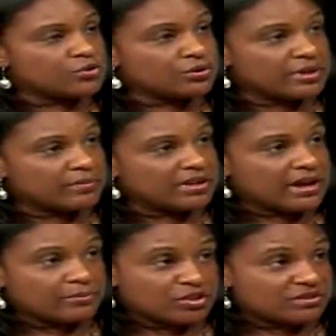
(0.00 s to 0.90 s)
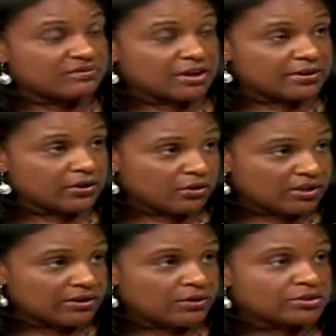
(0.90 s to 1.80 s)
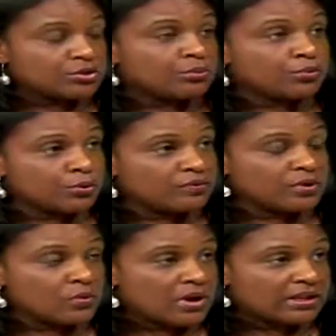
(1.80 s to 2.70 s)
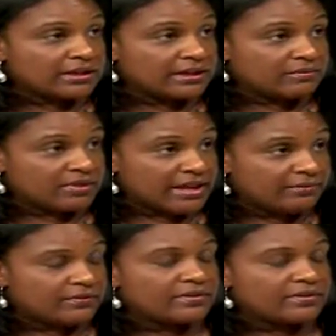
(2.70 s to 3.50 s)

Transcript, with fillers: treatment options very early on to improve their quality of life